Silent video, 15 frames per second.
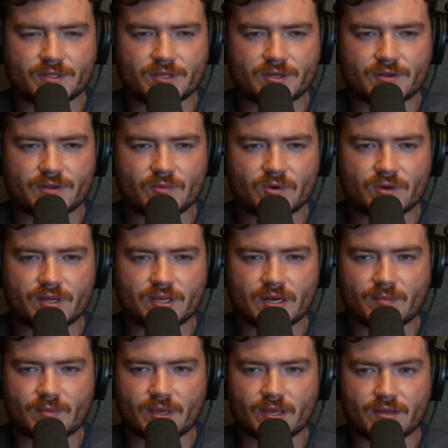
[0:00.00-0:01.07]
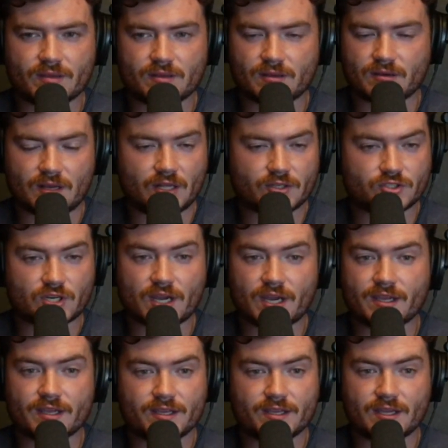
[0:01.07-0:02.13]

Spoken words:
to go in the morning? And I'm like, I'll try.